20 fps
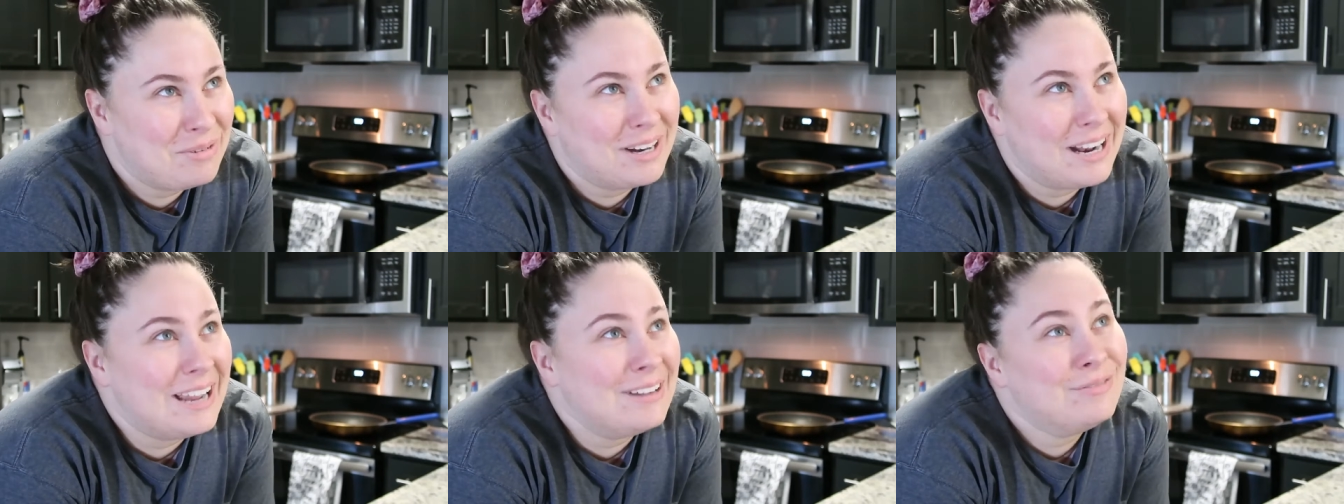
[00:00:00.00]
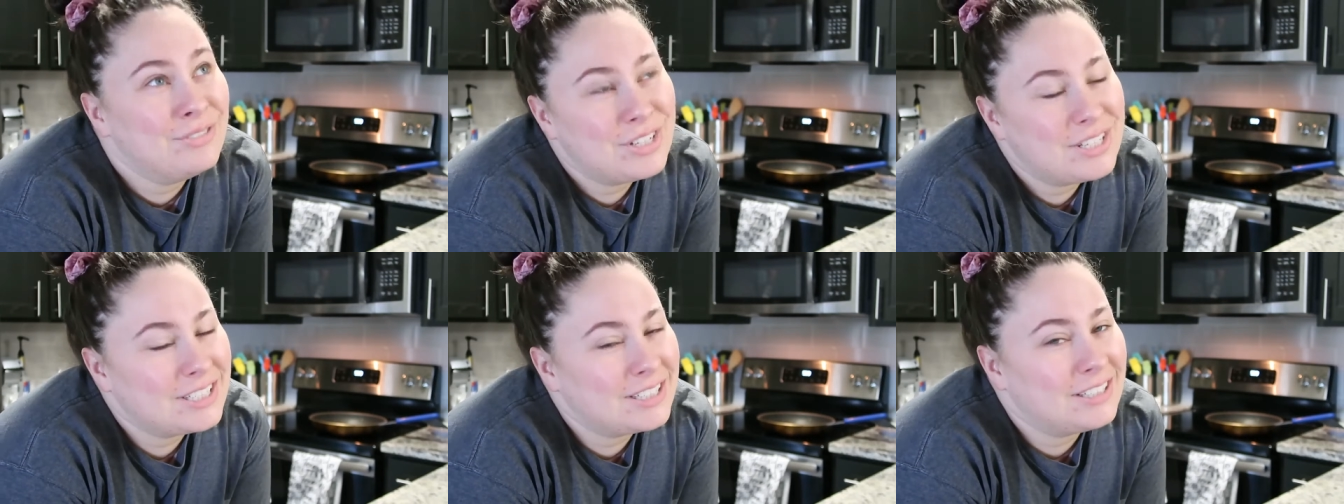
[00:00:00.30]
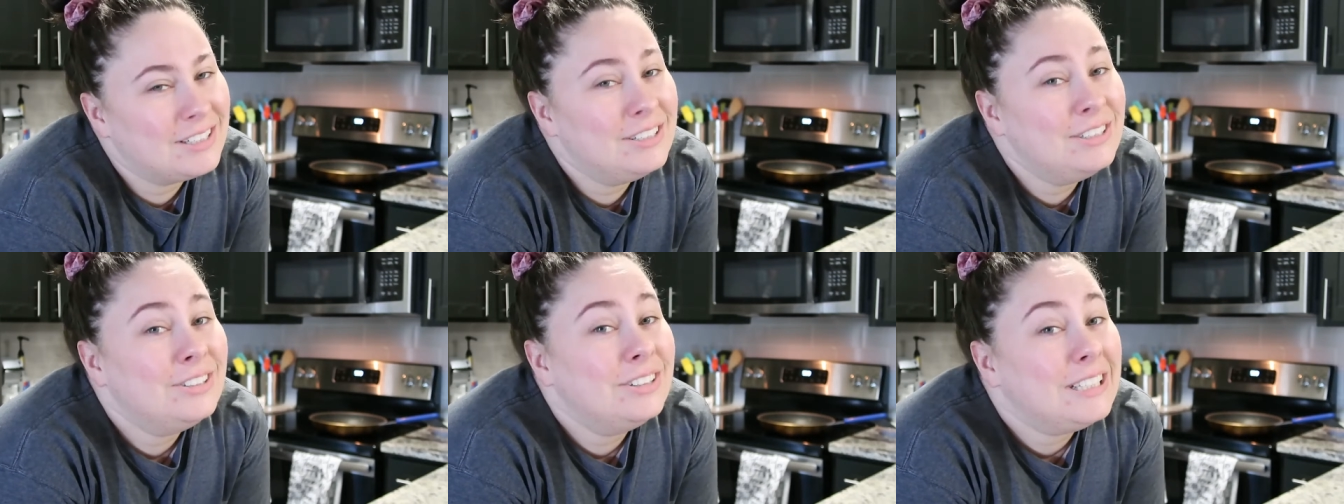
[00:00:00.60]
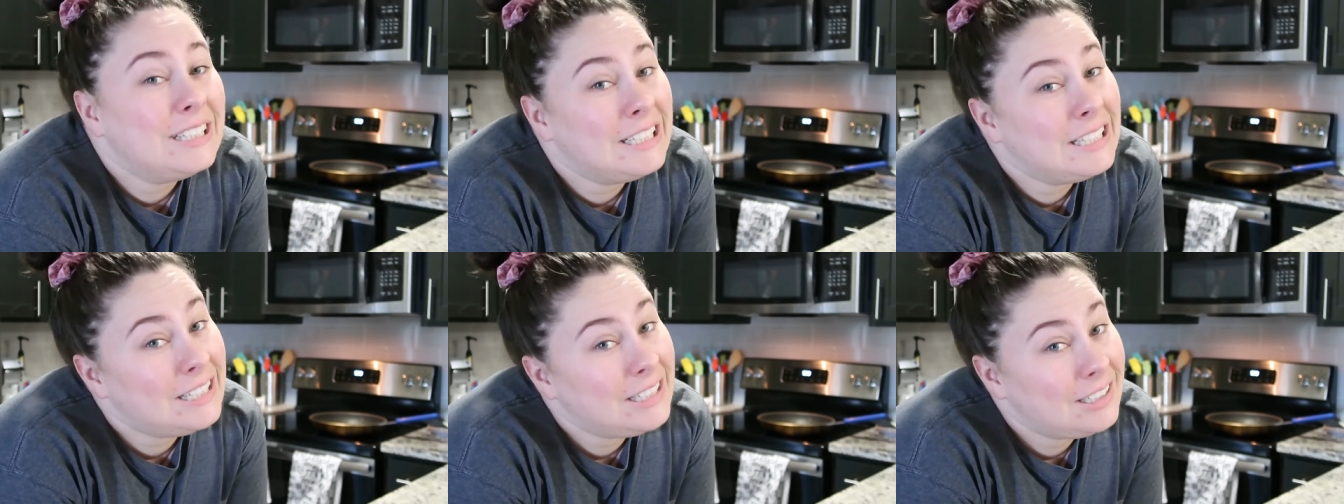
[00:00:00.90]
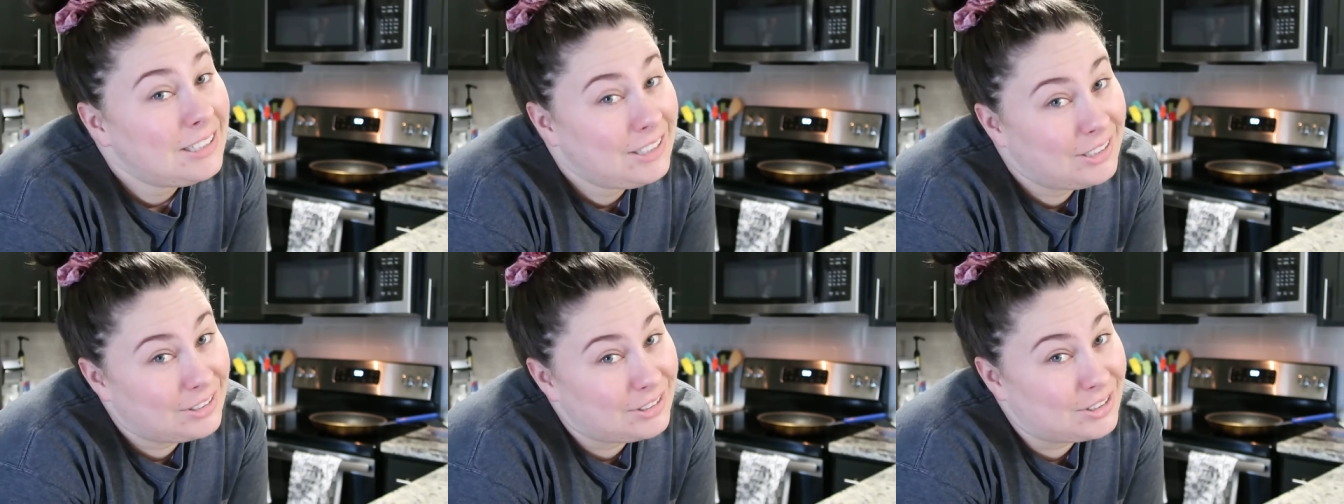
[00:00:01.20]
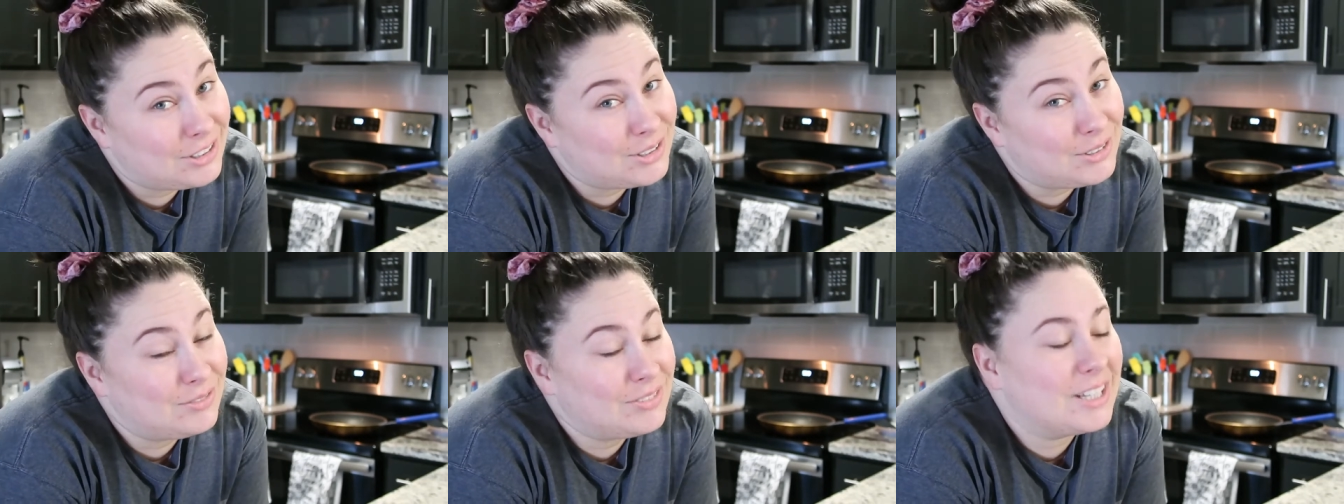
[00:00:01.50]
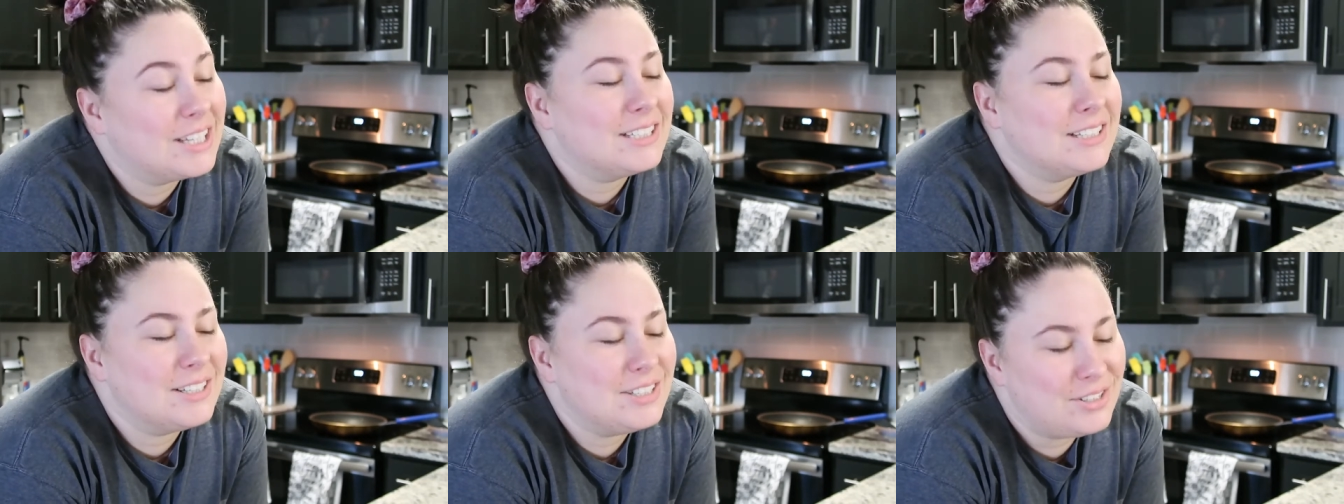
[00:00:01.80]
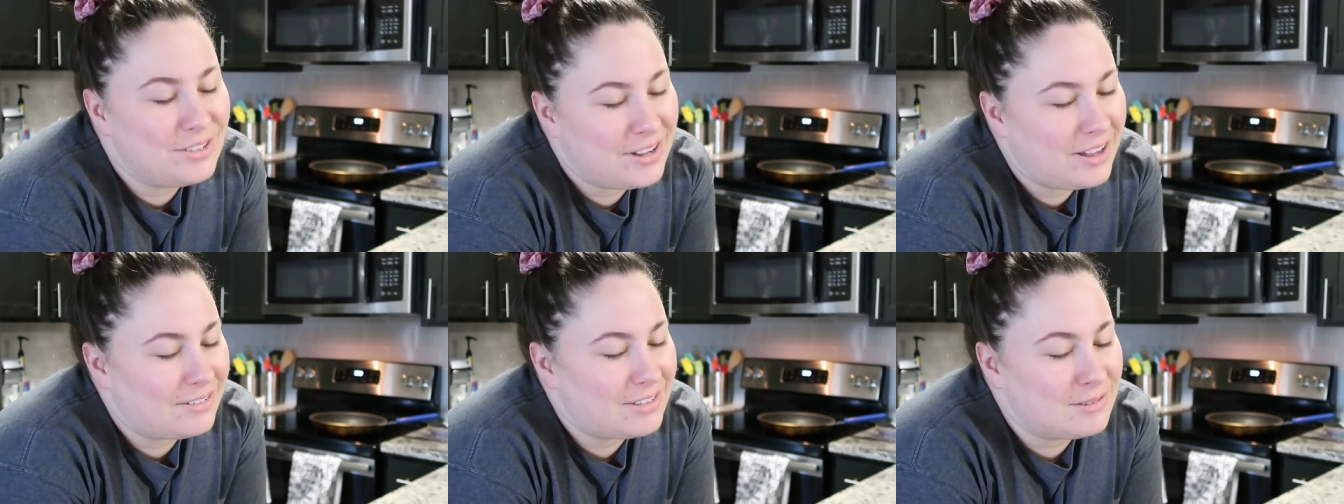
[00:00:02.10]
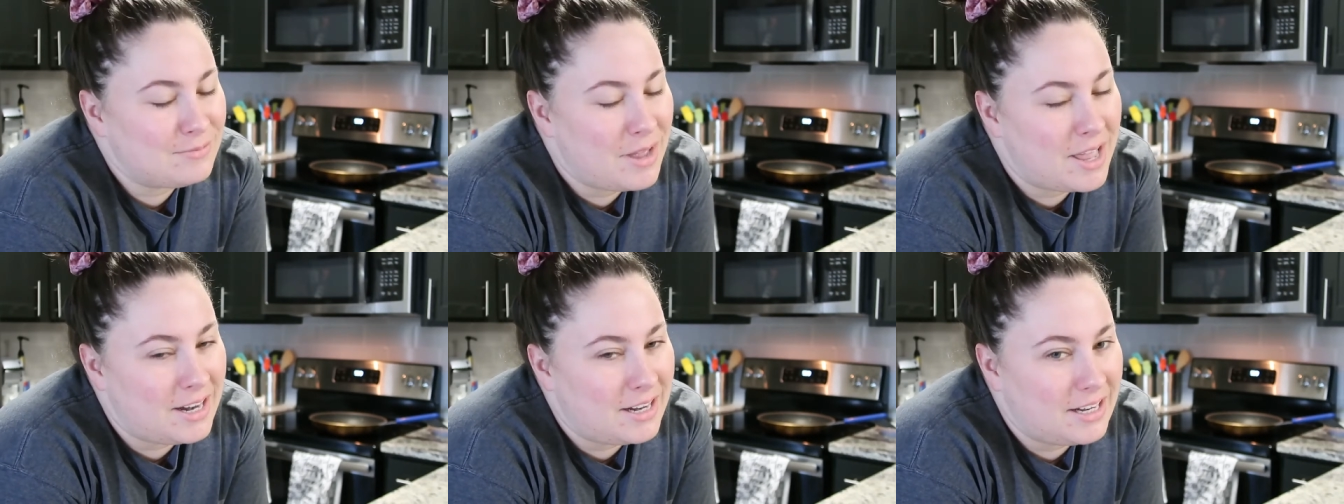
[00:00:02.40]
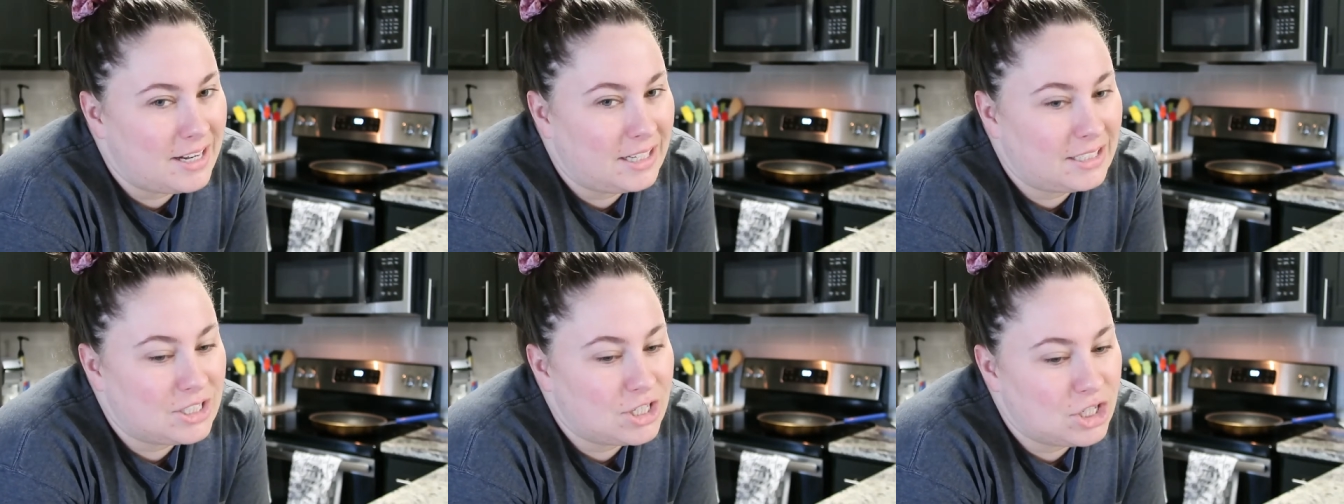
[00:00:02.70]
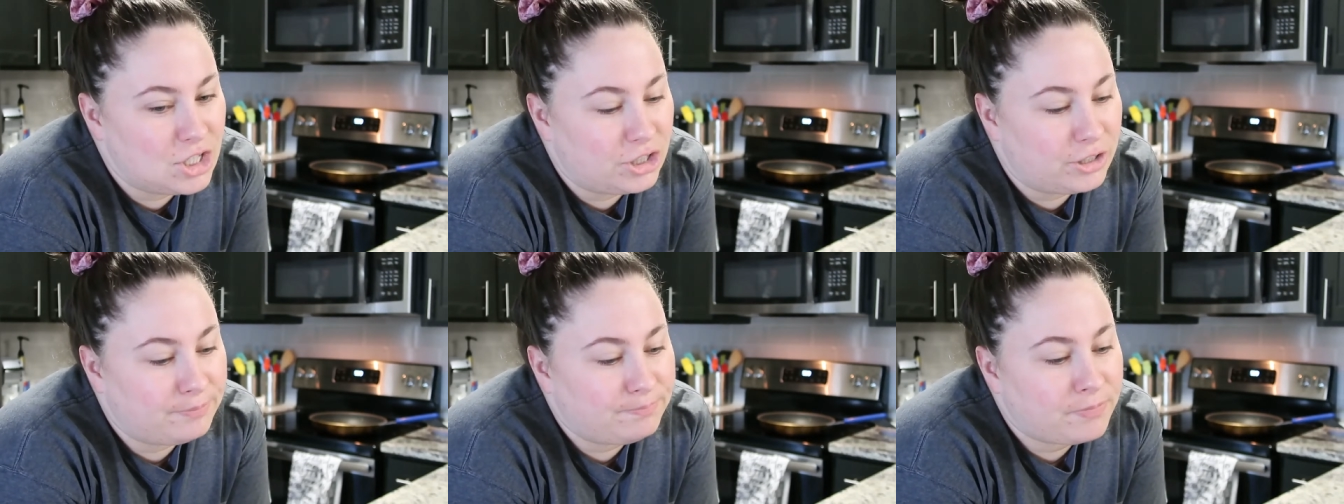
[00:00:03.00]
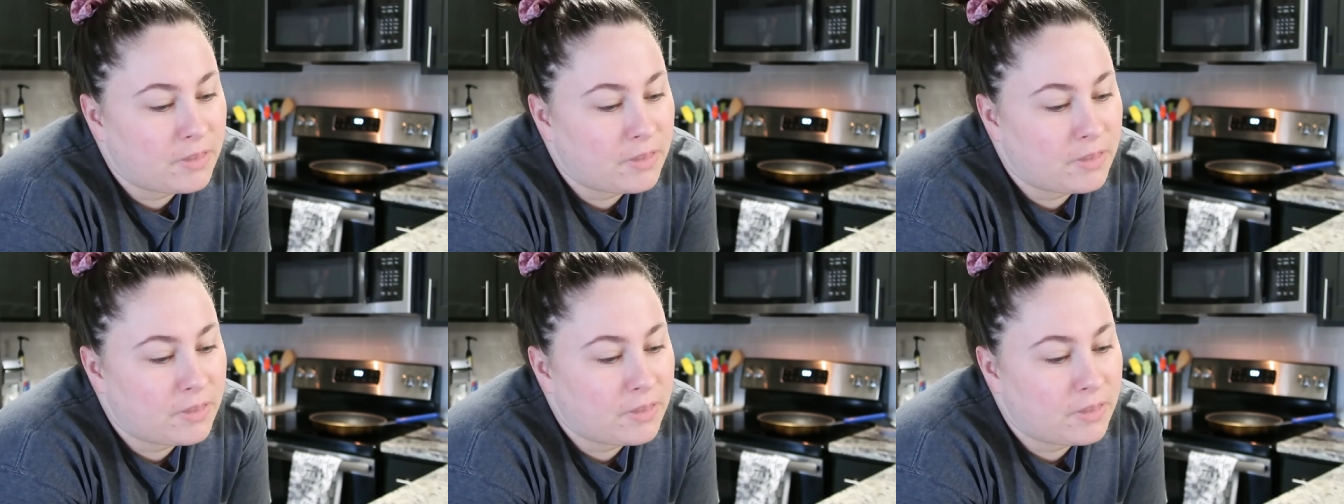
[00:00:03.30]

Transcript: but I'm just gonna do a little YouTube because I do have some editing to do.